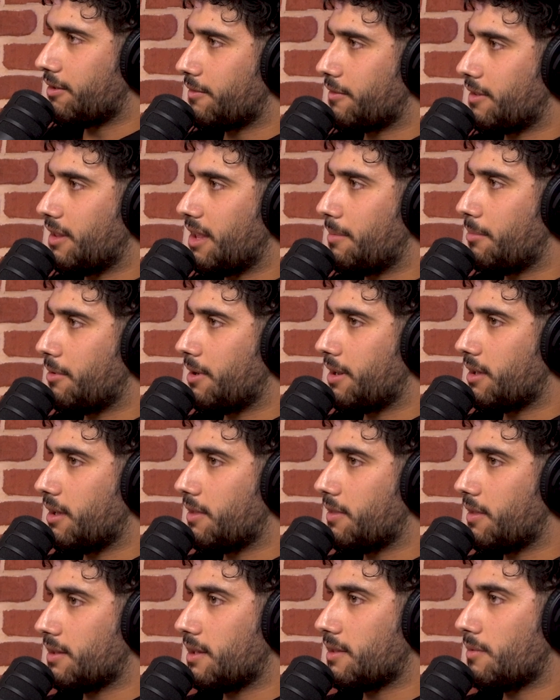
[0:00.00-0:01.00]
of collaborating. I
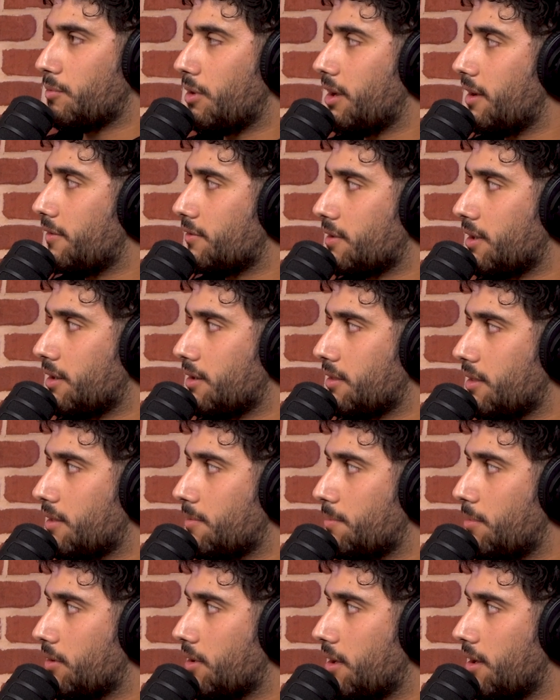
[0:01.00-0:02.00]
think that's why I've started this
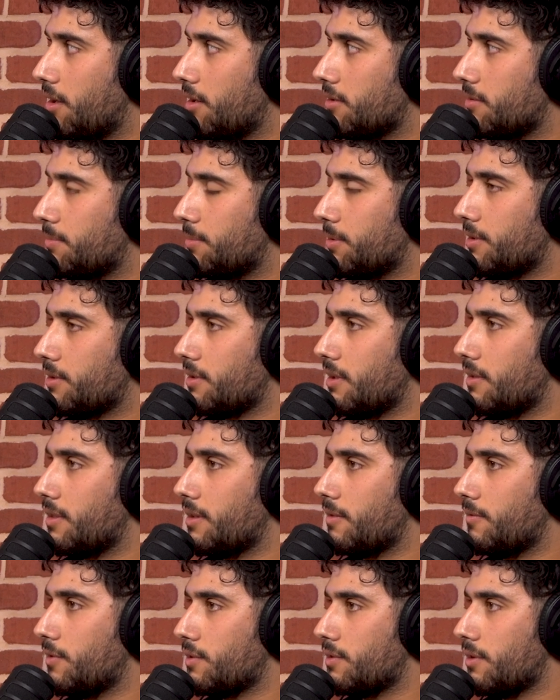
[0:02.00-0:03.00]
podcast, because I
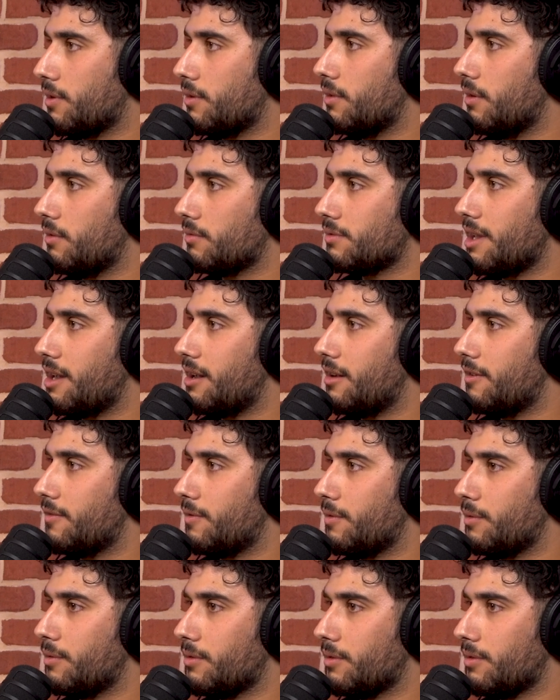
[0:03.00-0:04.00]
think for so long now I've
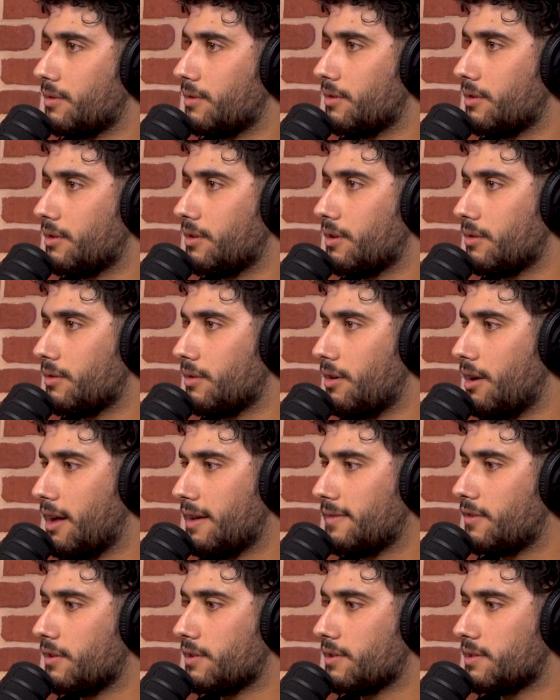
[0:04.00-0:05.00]
thought,
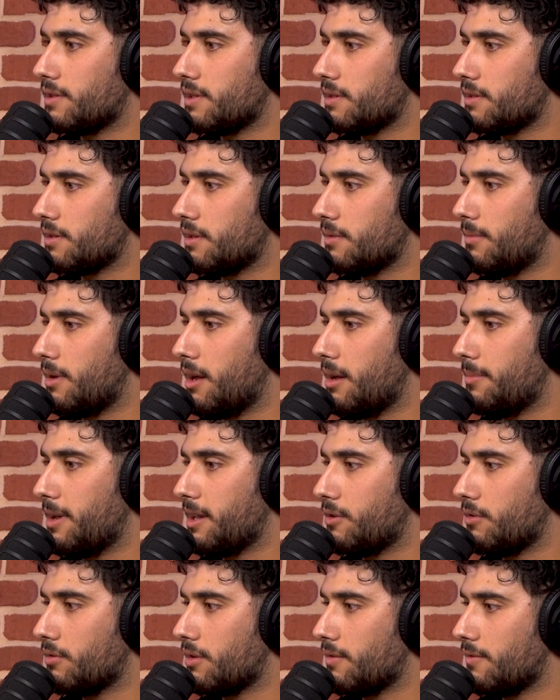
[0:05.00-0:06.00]
I've got a system. I
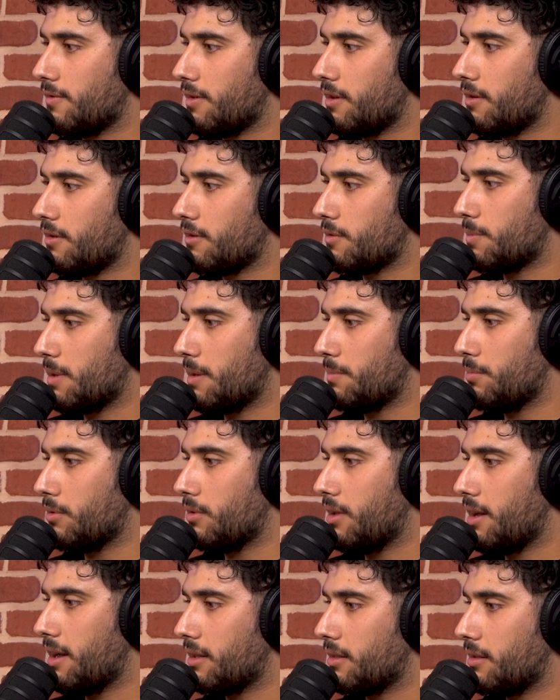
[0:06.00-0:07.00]
make cooking videos. People
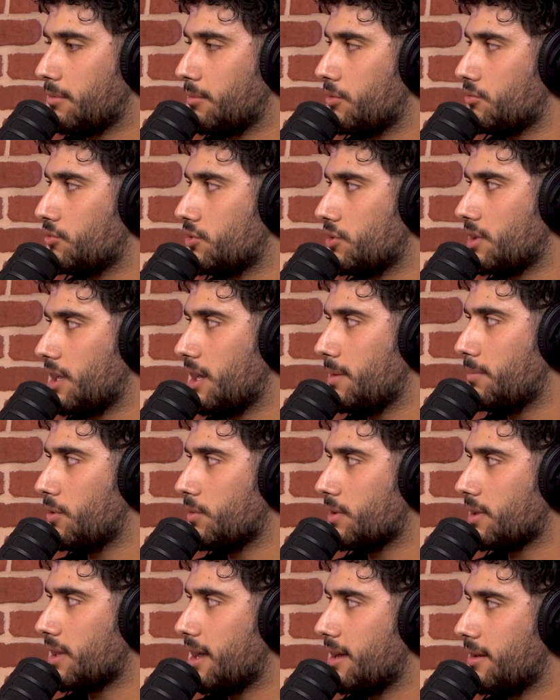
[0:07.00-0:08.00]
like them. I'll just keep
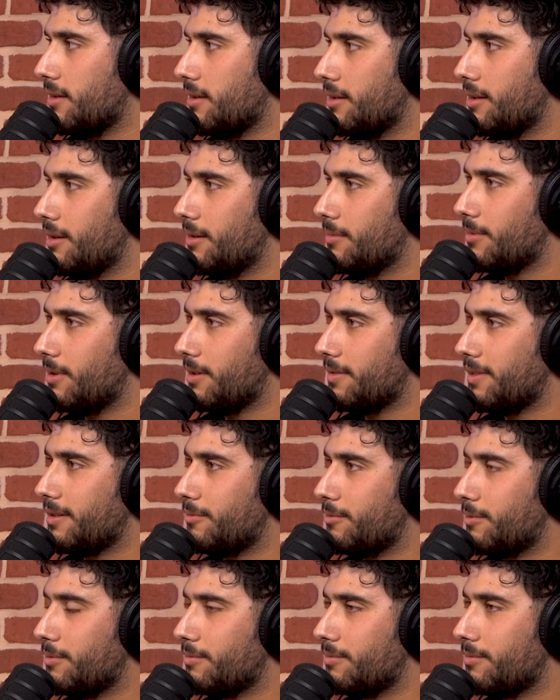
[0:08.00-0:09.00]
doing that. And I
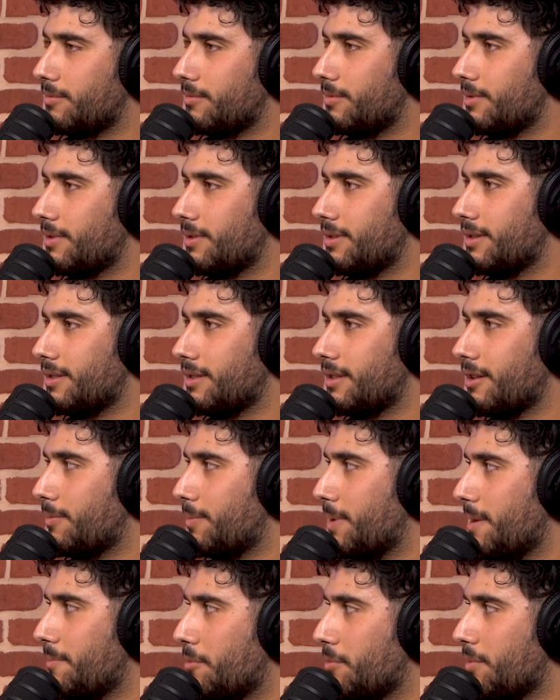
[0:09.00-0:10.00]
think, well, there are
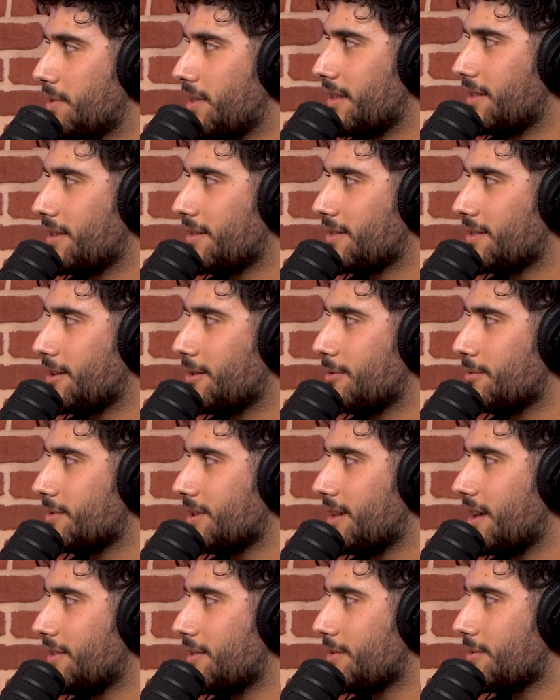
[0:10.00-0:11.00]
people with other skills
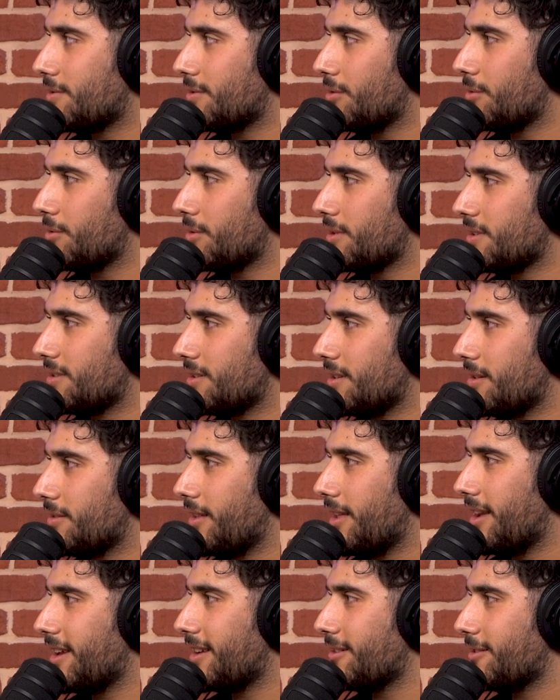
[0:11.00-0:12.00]
and other stories that are
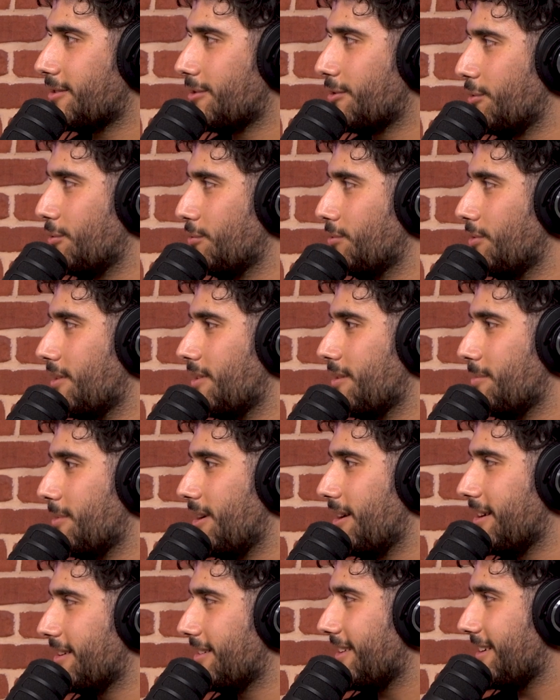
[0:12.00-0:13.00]
like cooler than
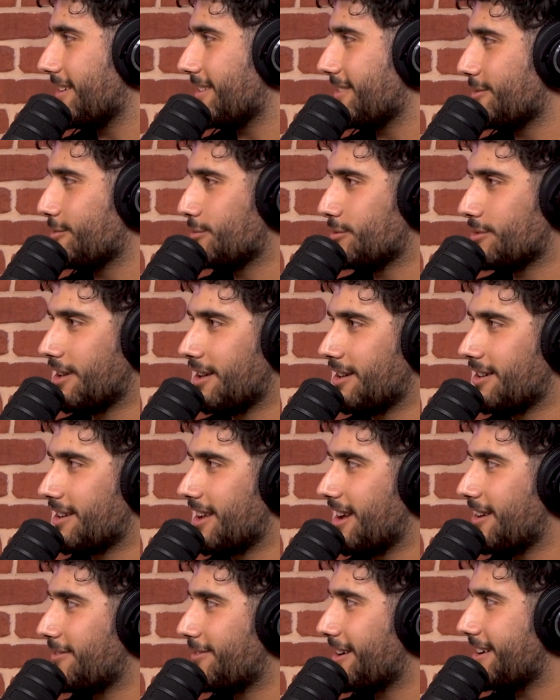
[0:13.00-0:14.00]
mine. Like you started a
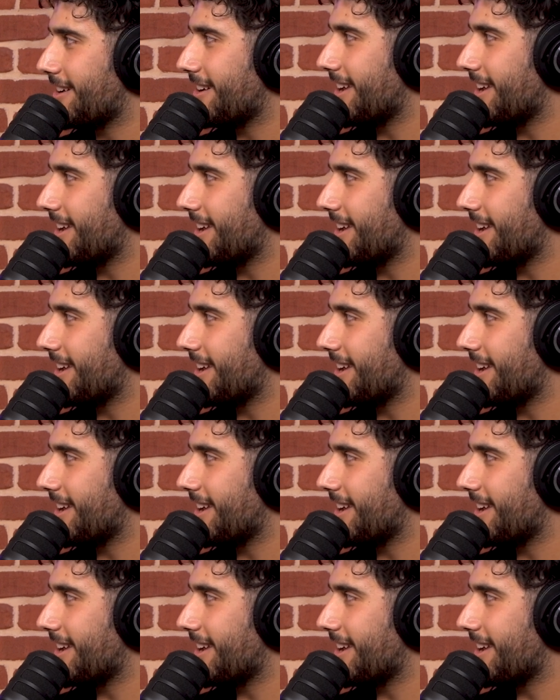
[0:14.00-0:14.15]
cafe at